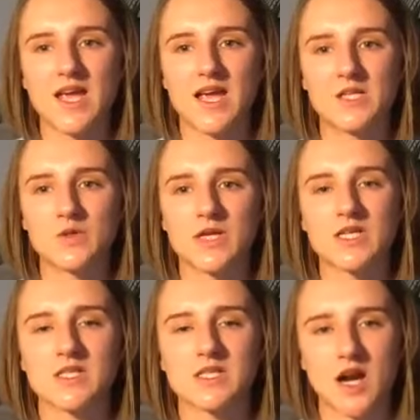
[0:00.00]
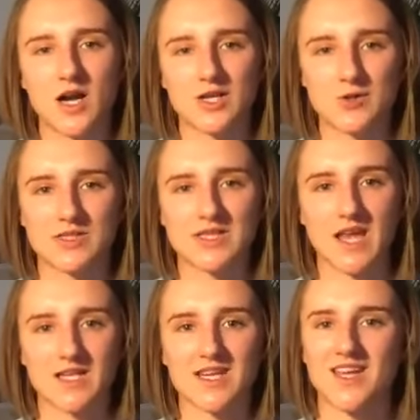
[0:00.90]
And you can start to
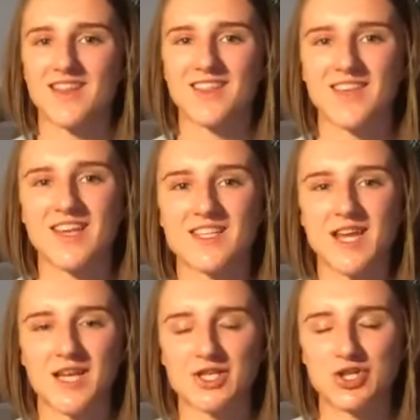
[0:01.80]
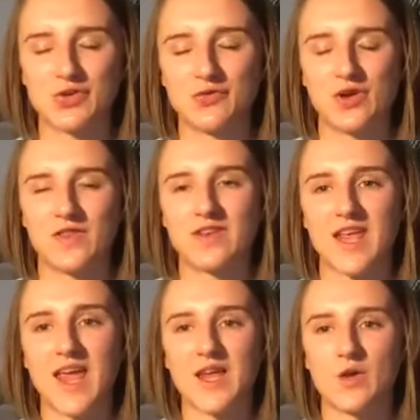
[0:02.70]
set an intention for the
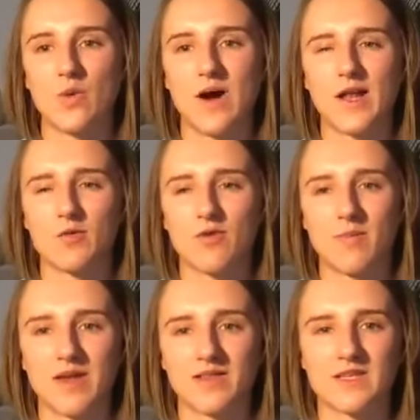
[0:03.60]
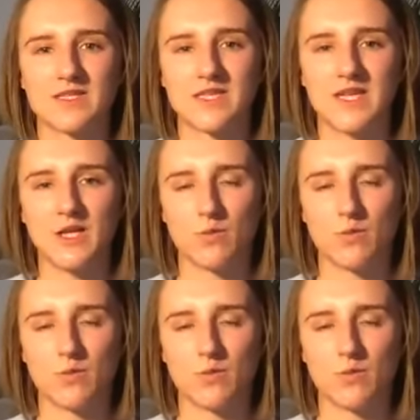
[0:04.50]
day while rubbing this heat,